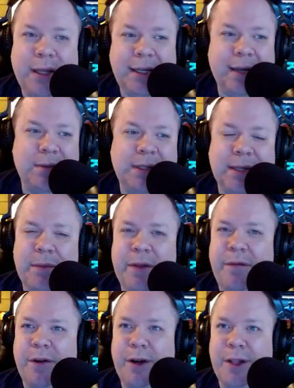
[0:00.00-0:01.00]
At least that was
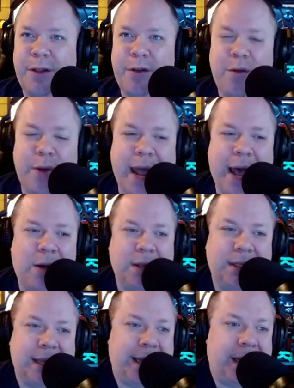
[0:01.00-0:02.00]
something for her to do. Now
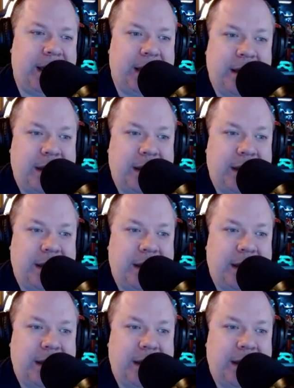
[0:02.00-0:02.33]
it's like,